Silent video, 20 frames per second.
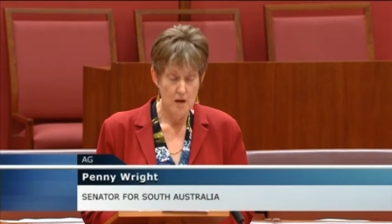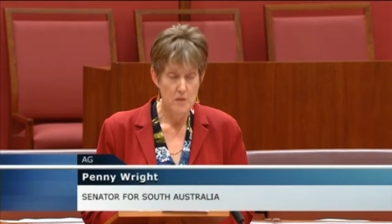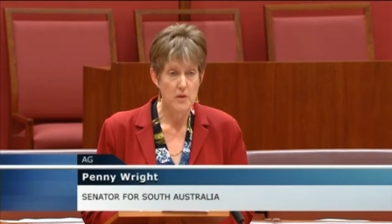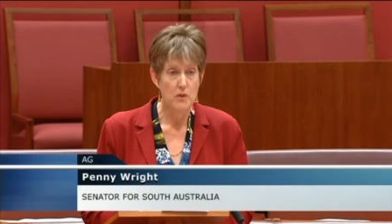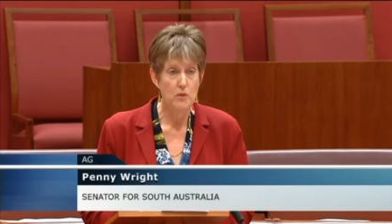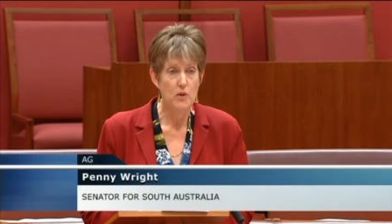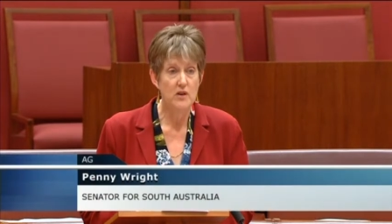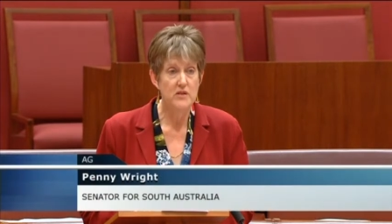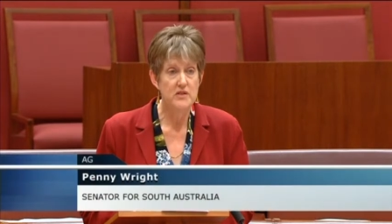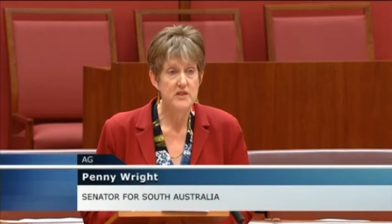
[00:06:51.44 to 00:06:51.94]

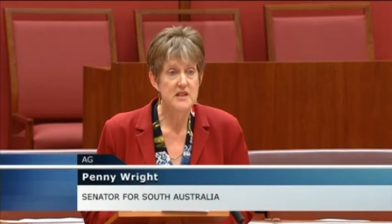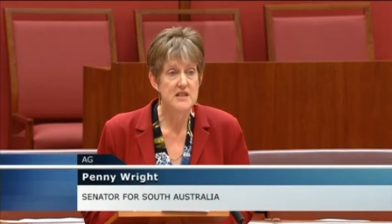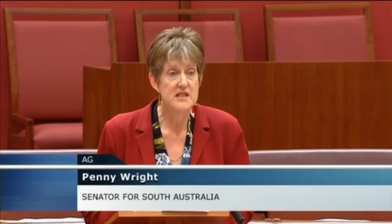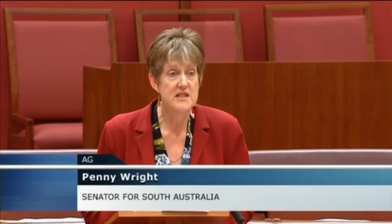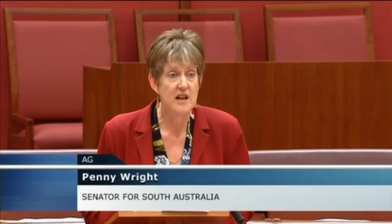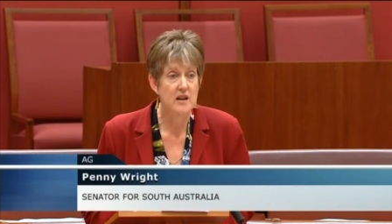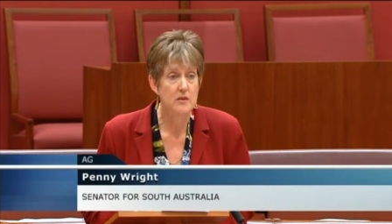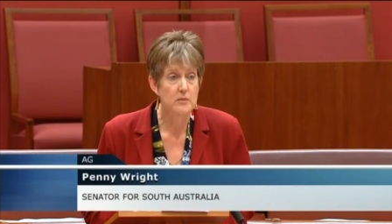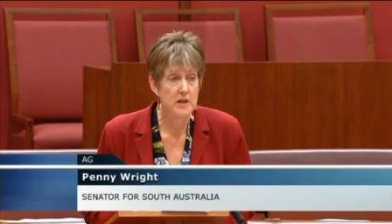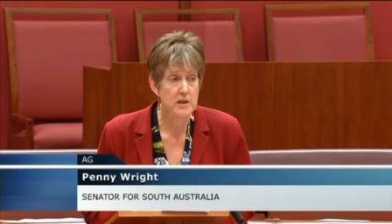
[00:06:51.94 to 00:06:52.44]
But what these
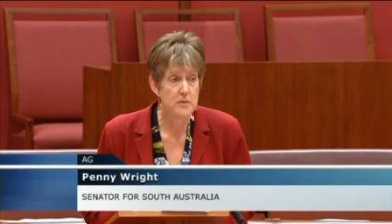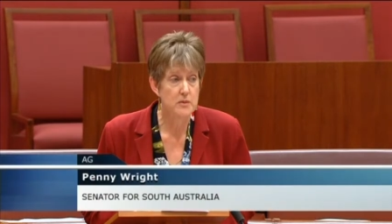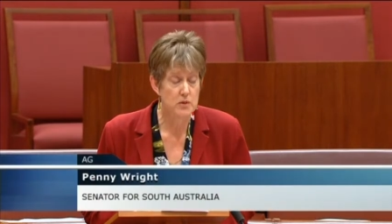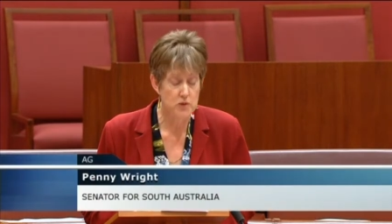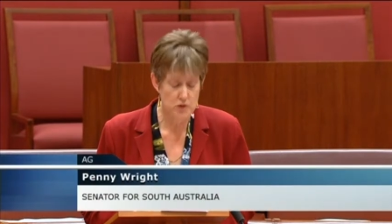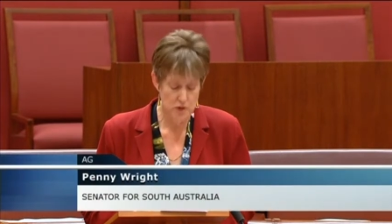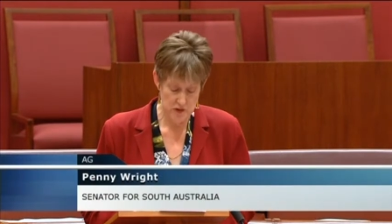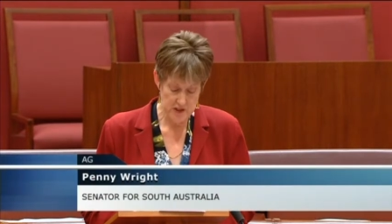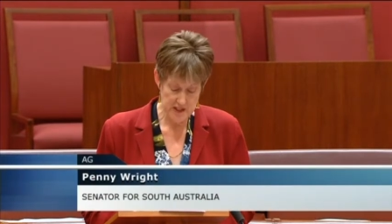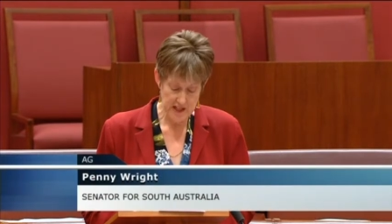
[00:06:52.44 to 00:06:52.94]
young people
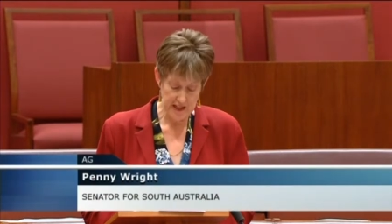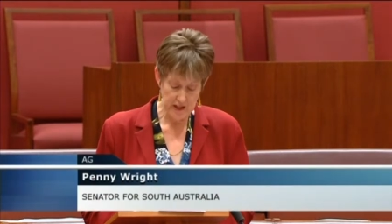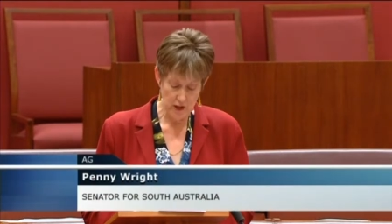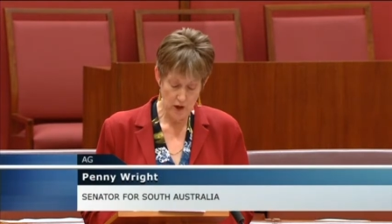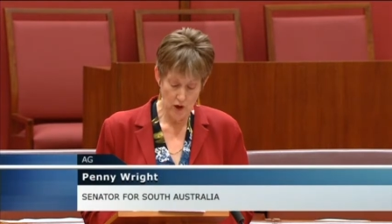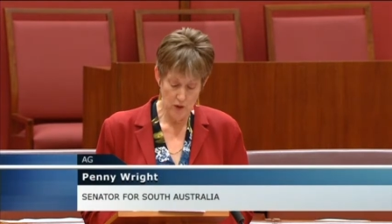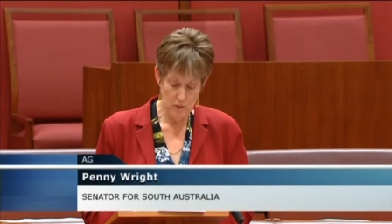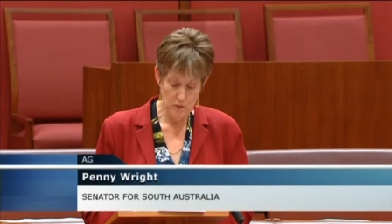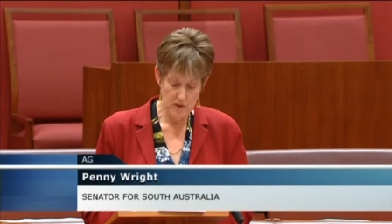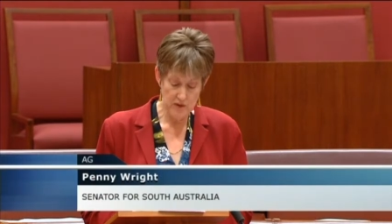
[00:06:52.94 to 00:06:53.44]
do take
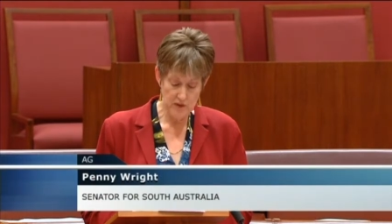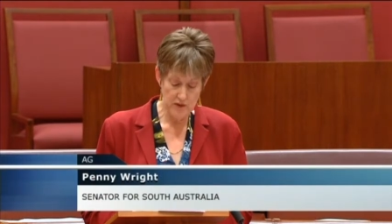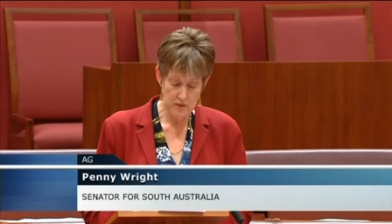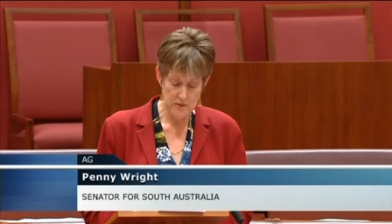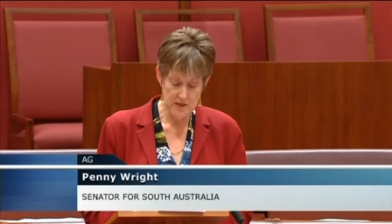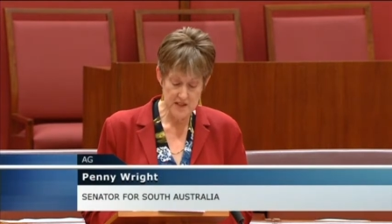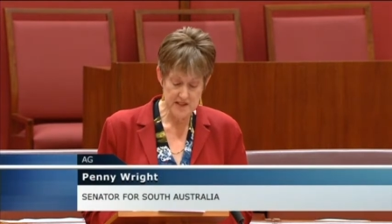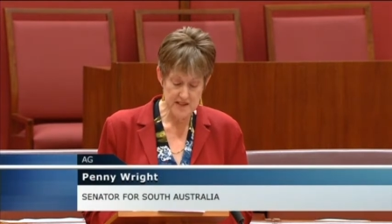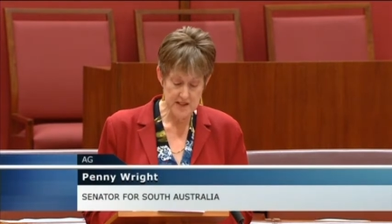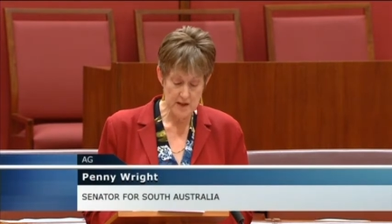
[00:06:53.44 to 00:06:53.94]
home with
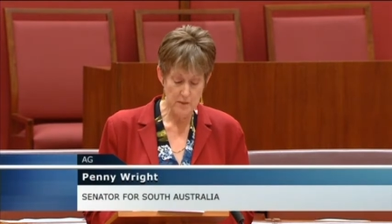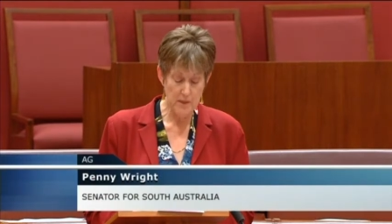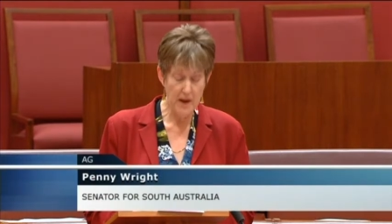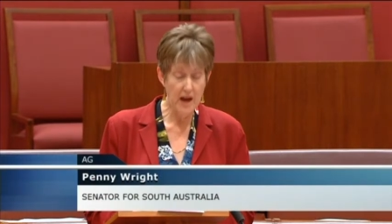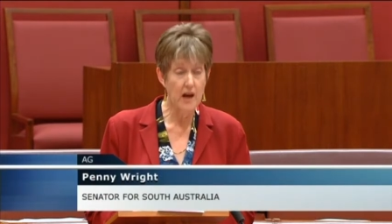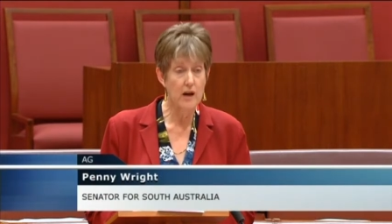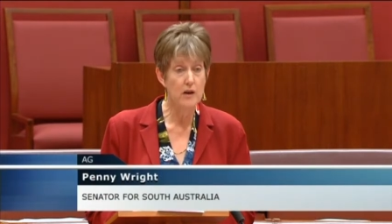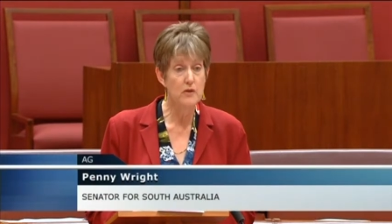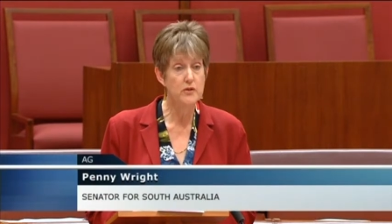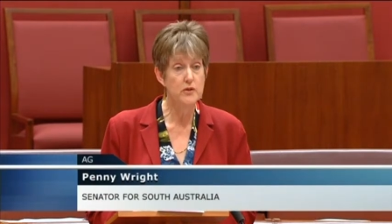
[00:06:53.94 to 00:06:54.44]
them is their
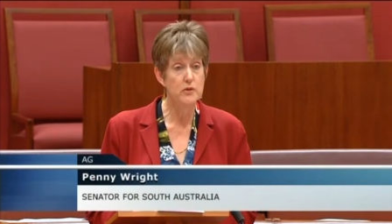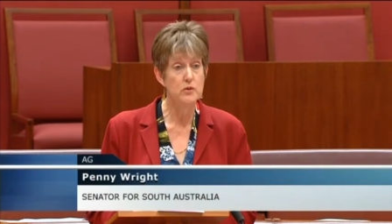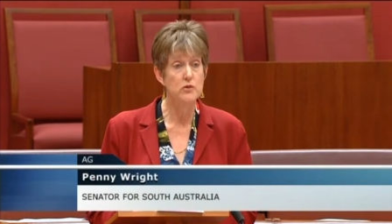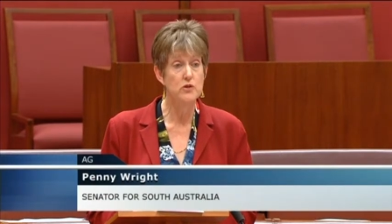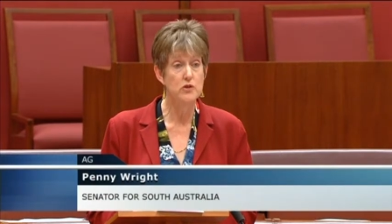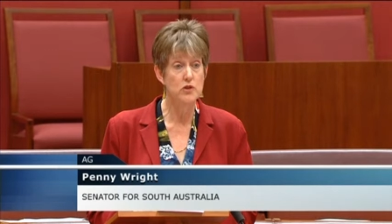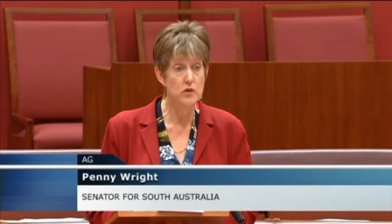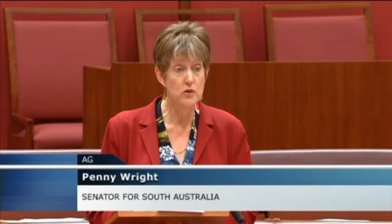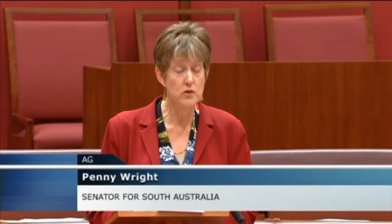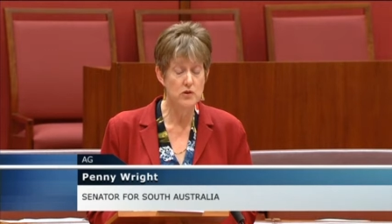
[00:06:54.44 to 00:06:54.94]
powerful
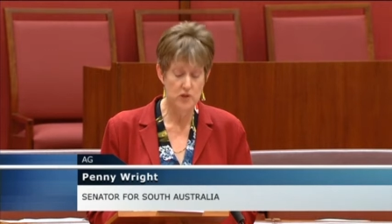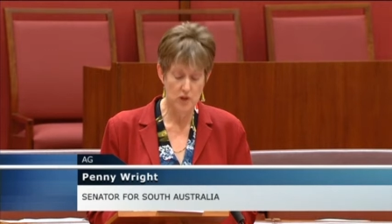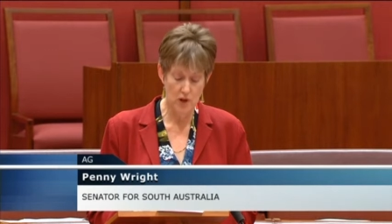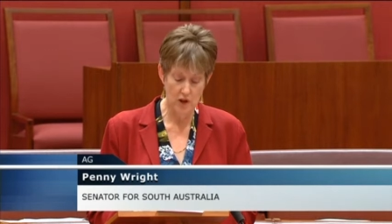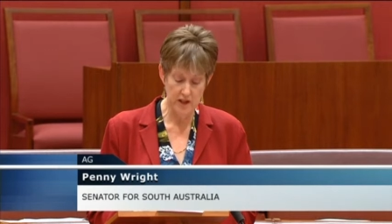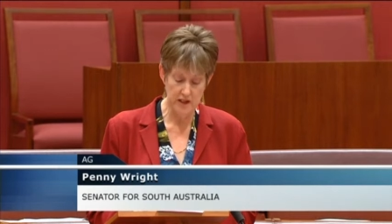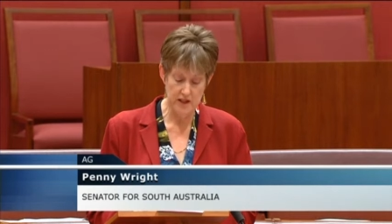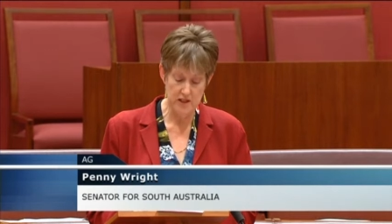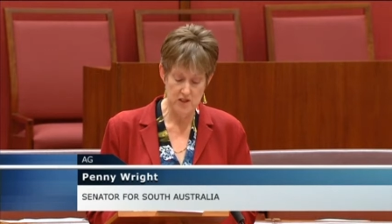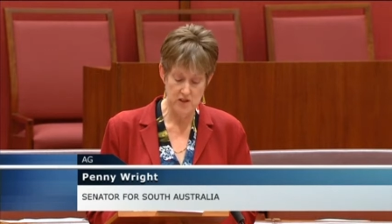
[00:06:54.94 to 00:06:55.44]
new
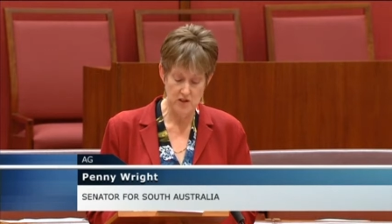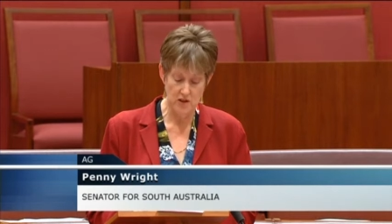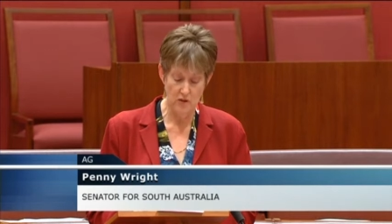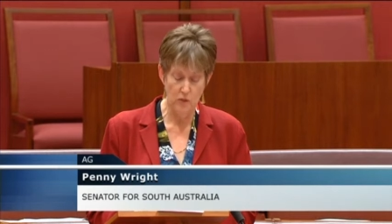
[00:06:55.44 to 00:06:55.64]
knowledge